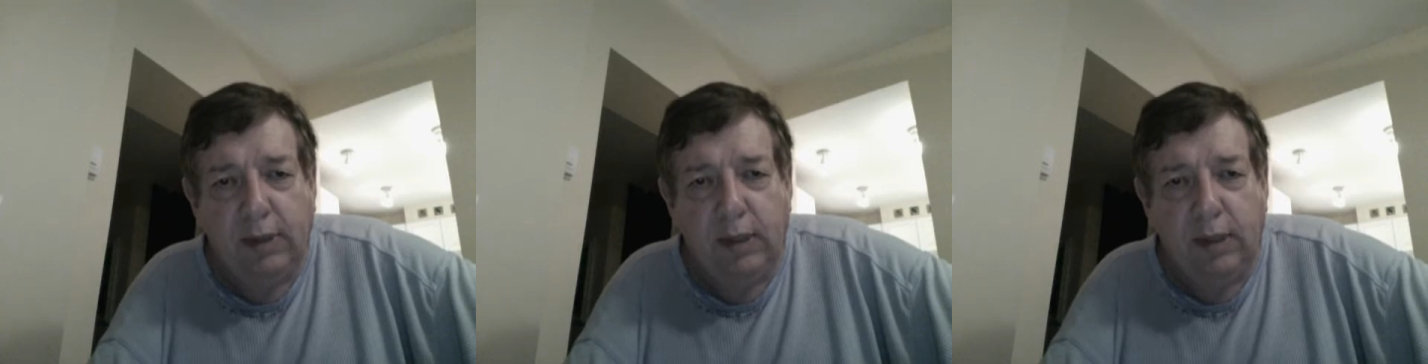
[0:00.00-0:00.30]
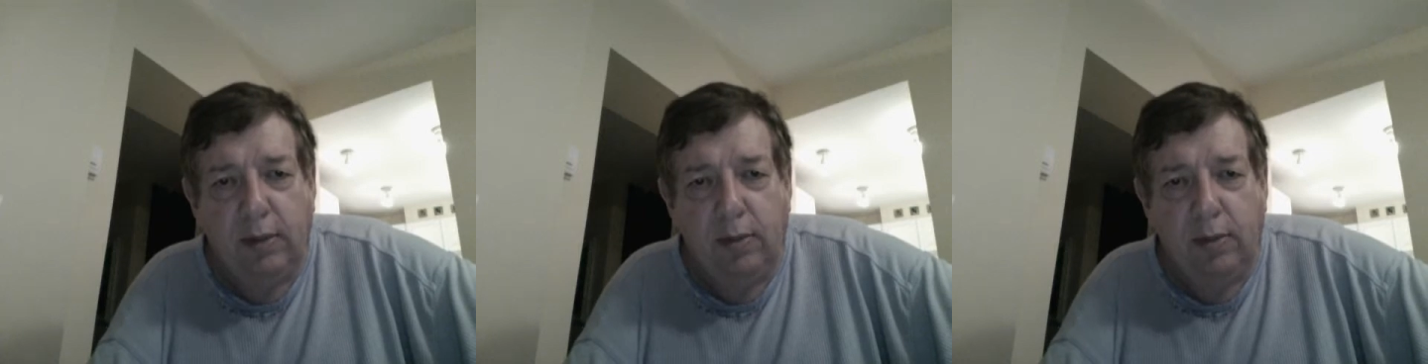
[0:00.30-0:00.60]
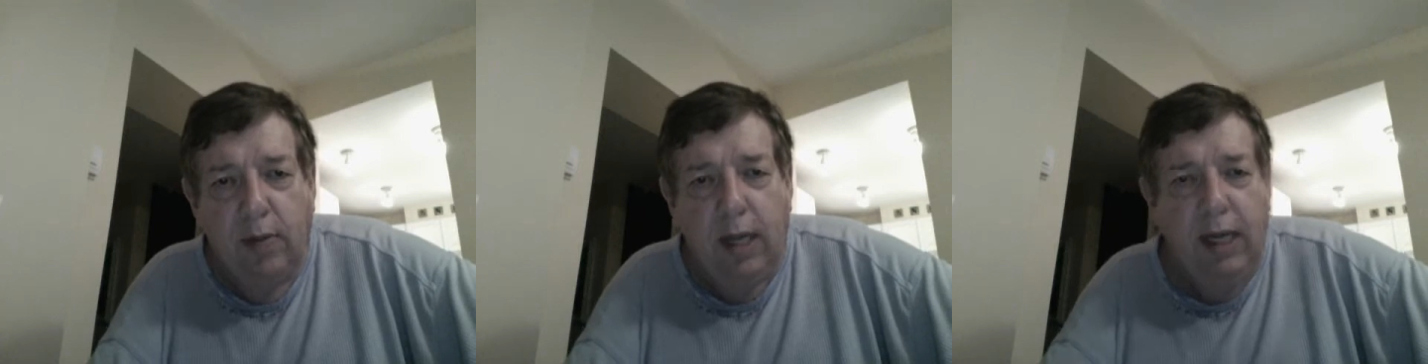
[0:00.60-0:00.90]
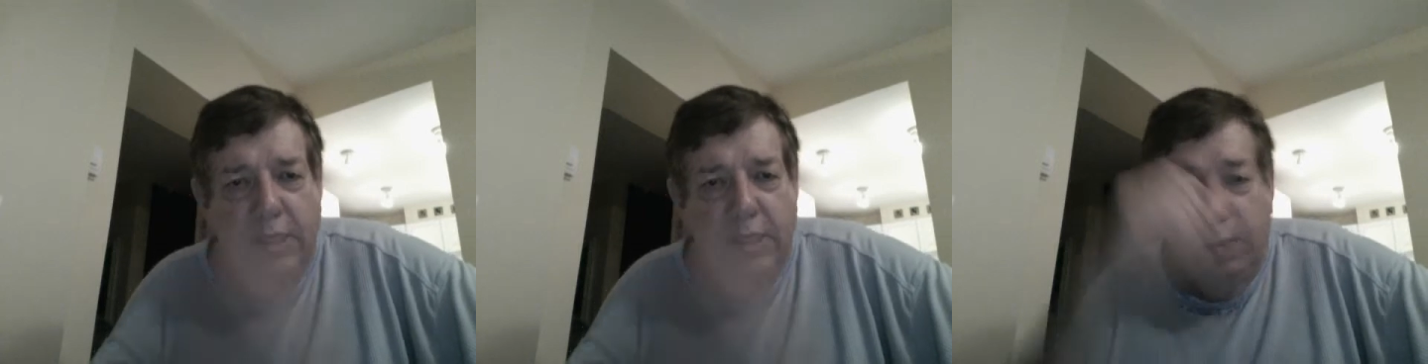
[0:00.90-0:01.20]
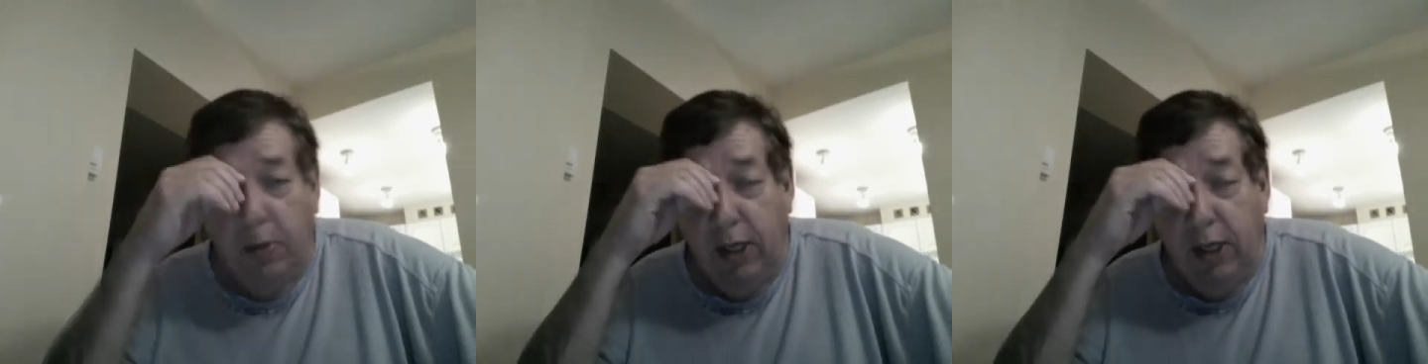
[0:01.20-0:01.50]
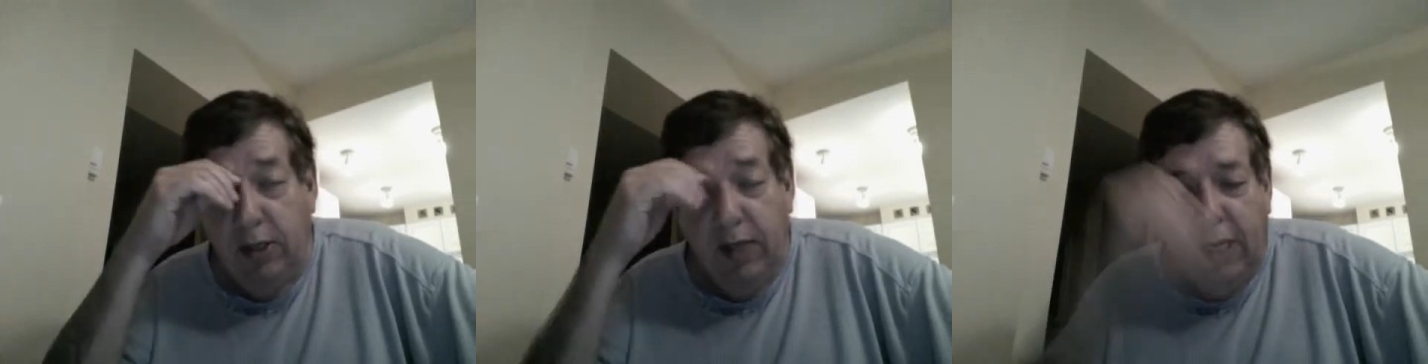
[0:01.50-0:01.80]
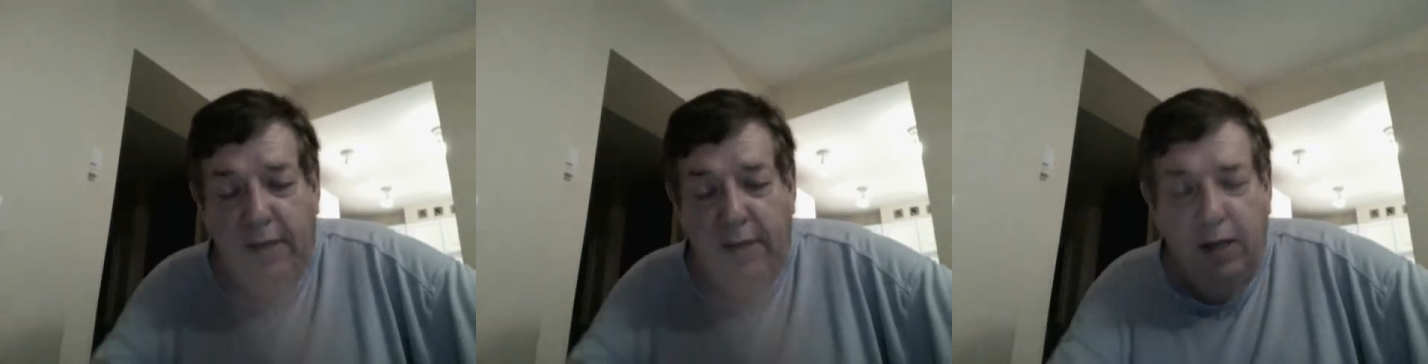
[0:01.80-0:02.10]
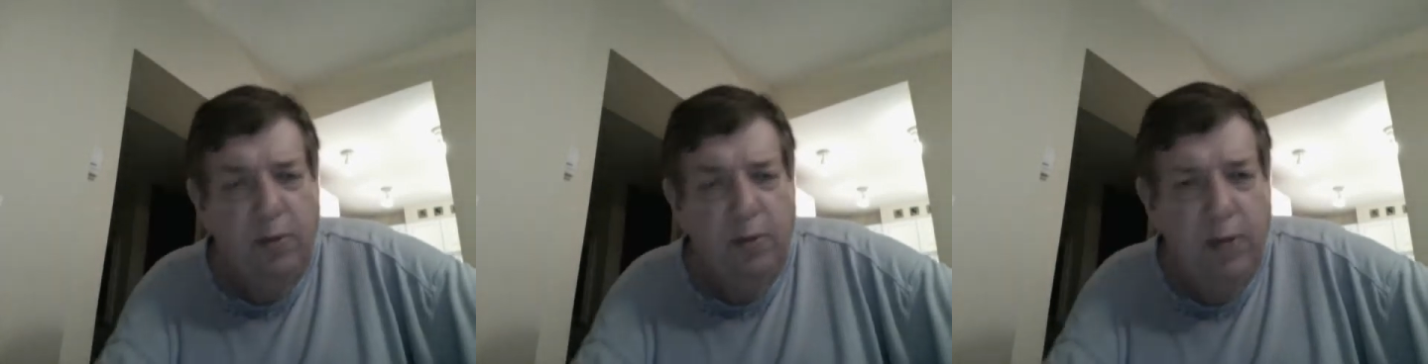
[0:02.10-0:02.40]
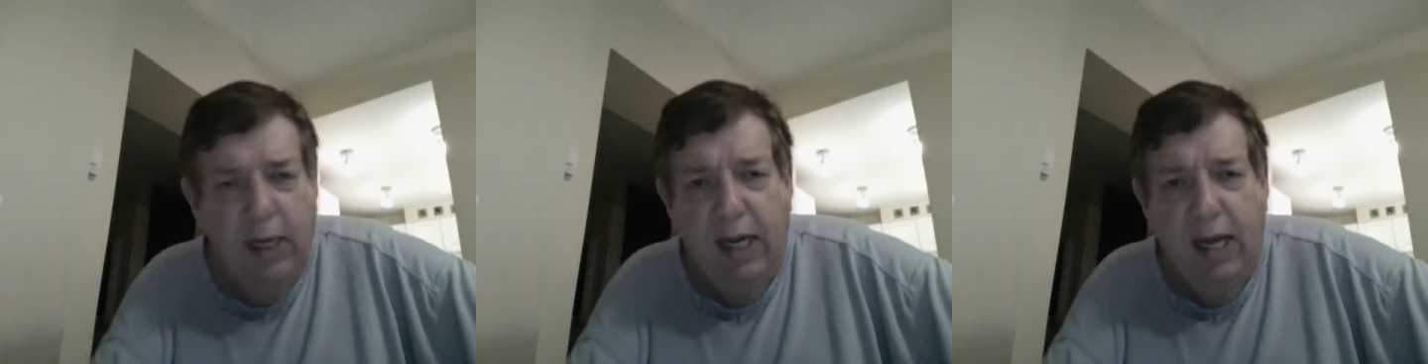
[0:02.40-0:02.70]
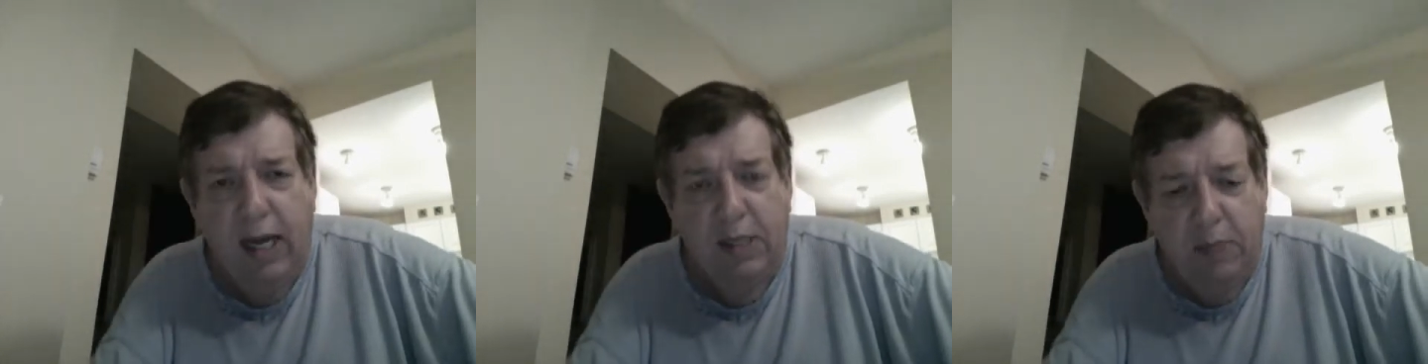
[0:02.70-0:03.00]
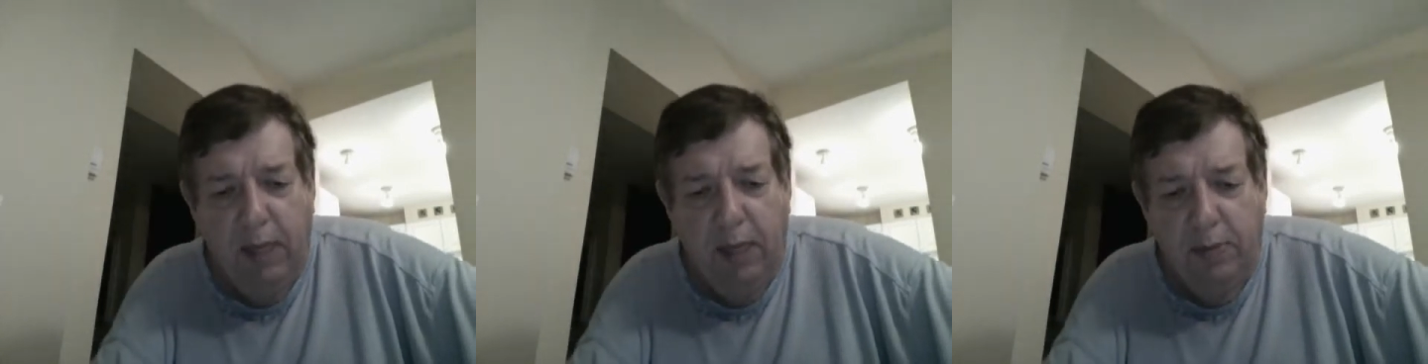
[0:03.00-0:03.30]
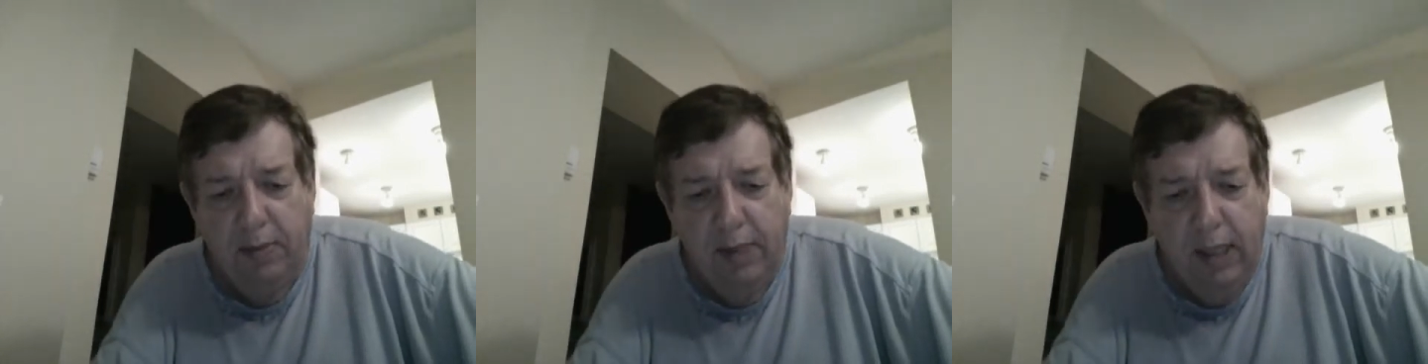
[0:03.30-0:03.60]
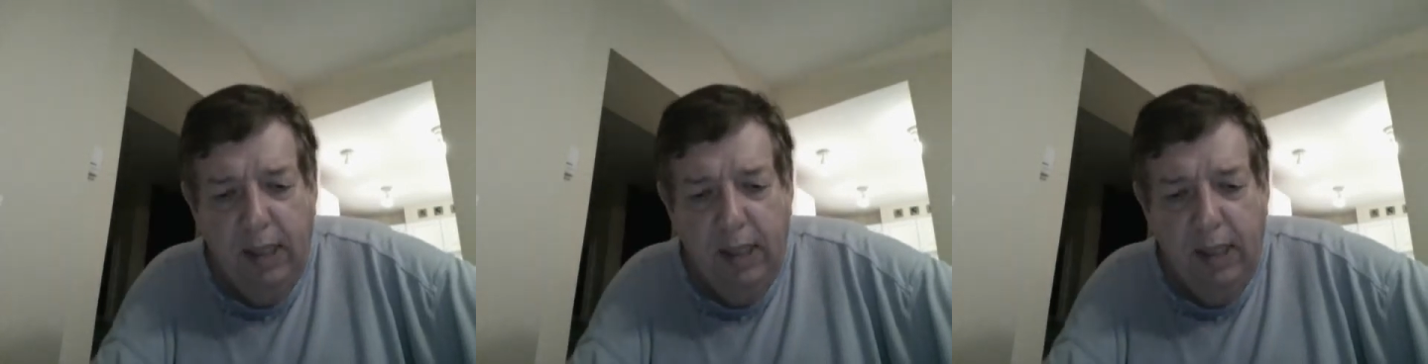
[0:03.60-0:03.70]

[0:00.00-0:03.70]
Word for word: Uh, Ronnie is the preacher there. They're really nice people.